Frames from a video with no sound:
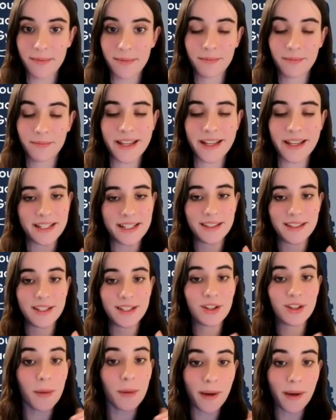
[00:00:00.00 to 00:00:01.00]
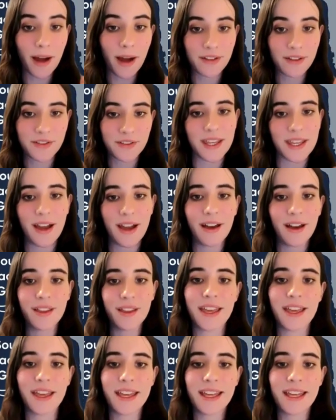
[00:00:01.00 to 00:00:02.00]
which is the top half of the Earth,
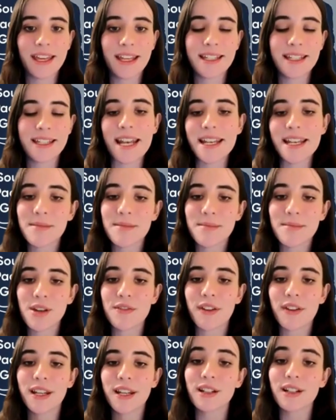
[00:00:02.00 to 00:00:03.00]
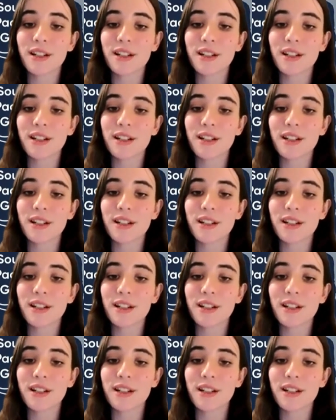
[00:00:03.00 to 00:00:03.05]
tend to move in a